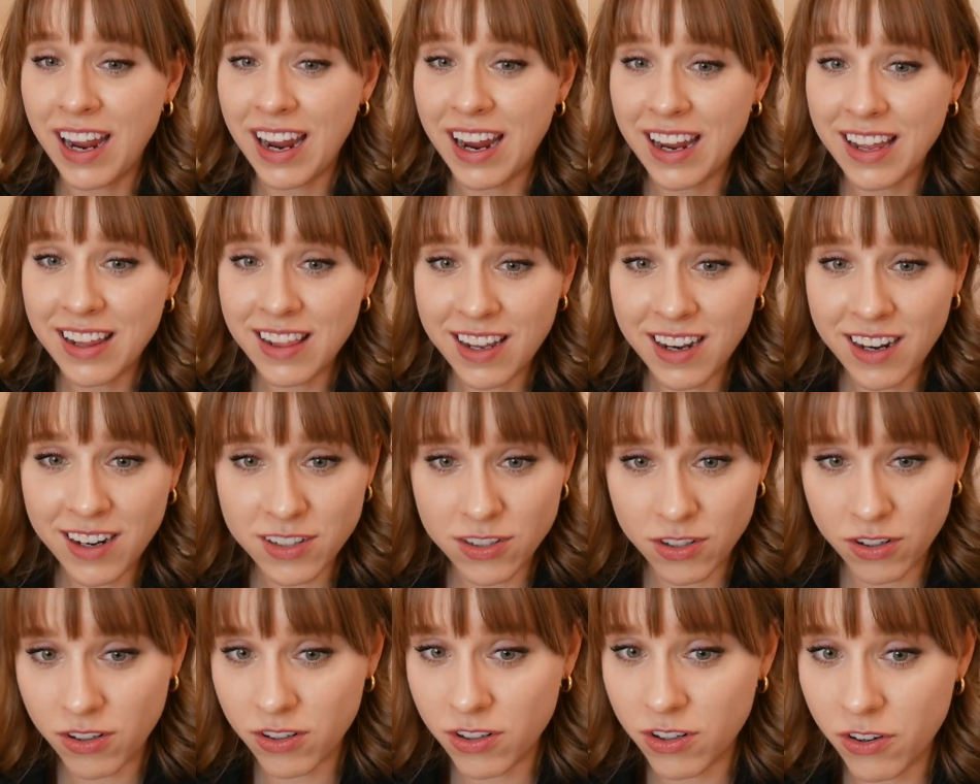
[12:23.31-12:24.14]
and then a
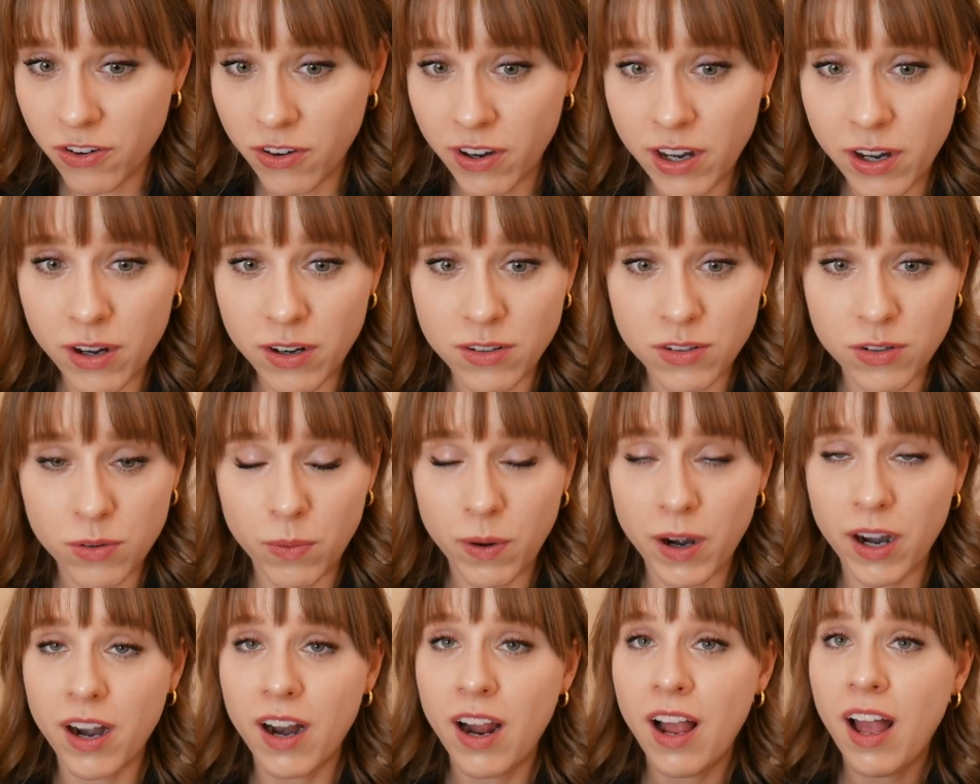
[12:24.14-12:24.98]
certain degree to
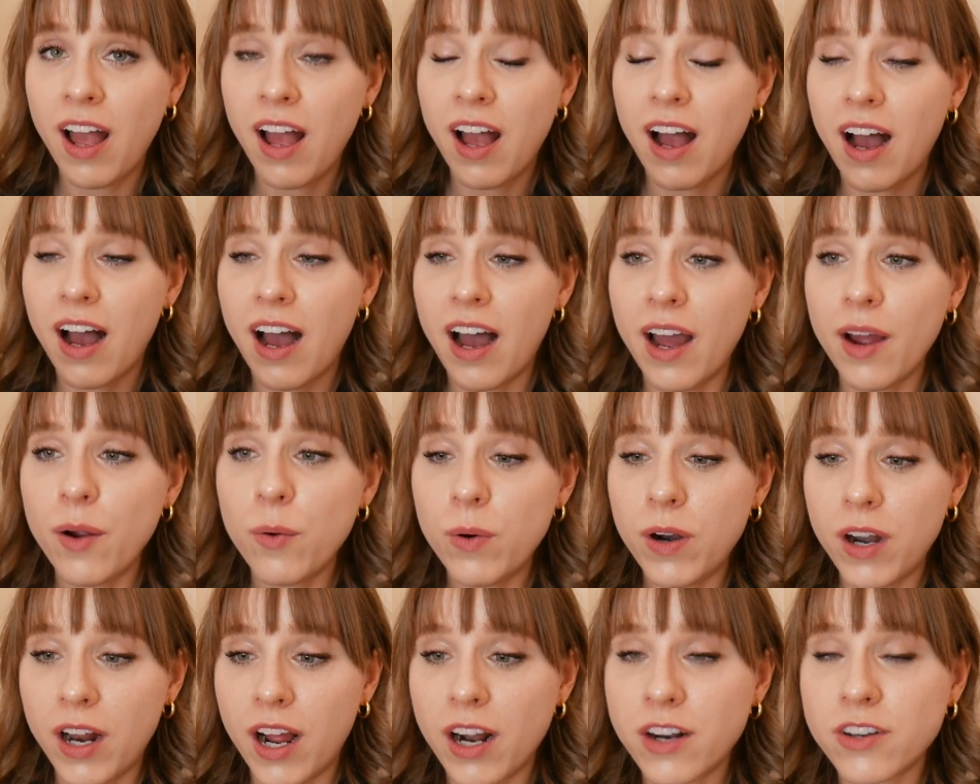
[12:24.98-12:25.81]
where I
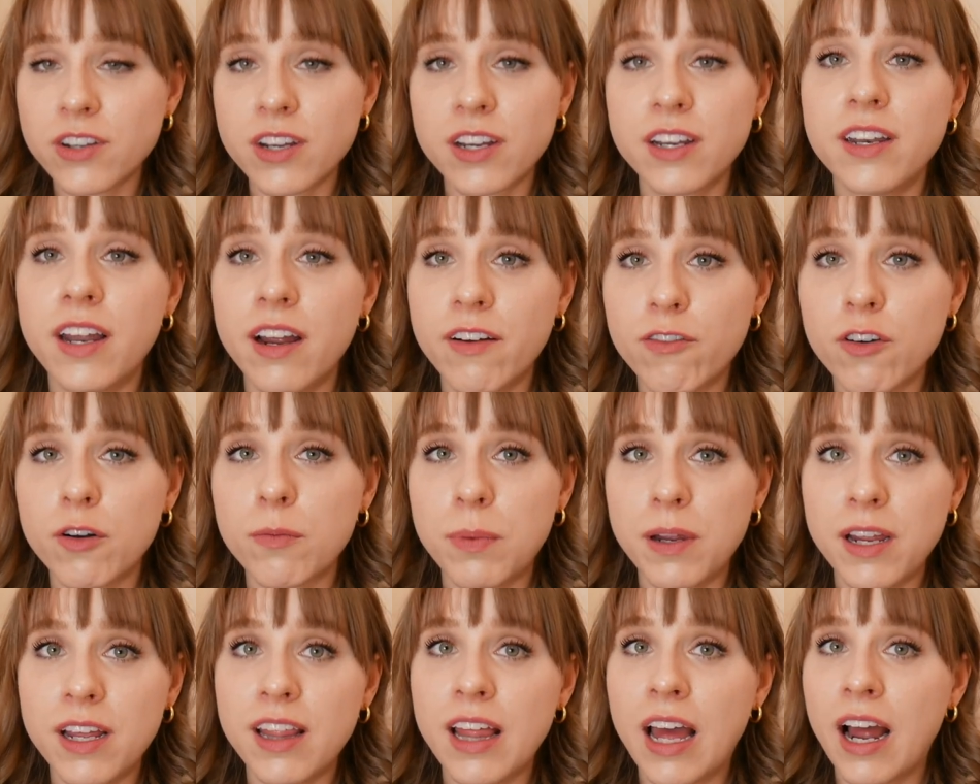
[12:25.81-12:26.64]
would actually never
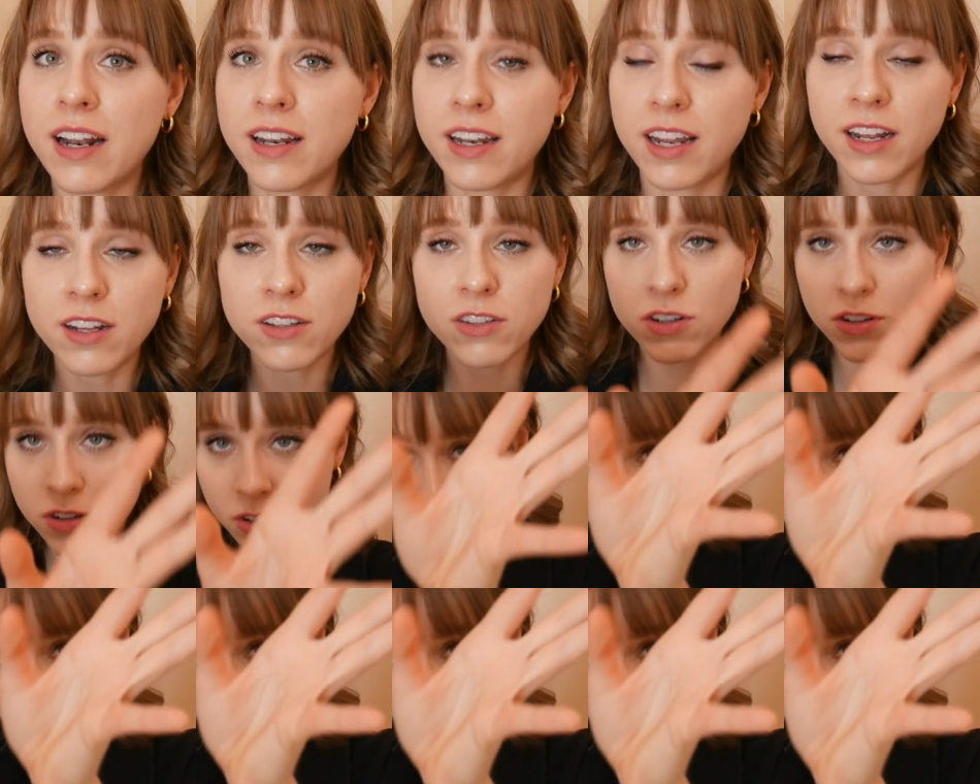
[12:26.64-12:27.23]
be that dancer